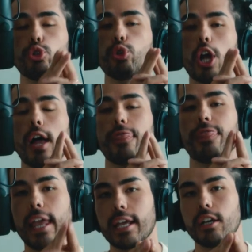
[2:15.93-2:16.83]
do
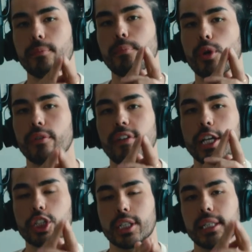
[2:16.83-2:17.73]
not think
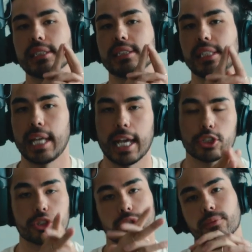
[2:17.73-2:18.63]
motivation is the
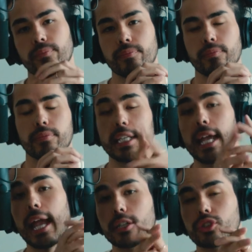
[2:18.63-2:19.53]
answer.
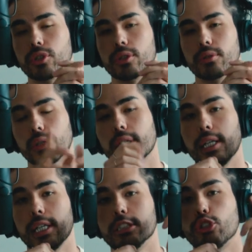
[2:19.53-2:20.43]
The answer
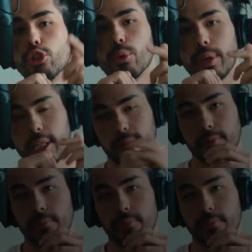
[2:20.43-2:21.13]
is doing.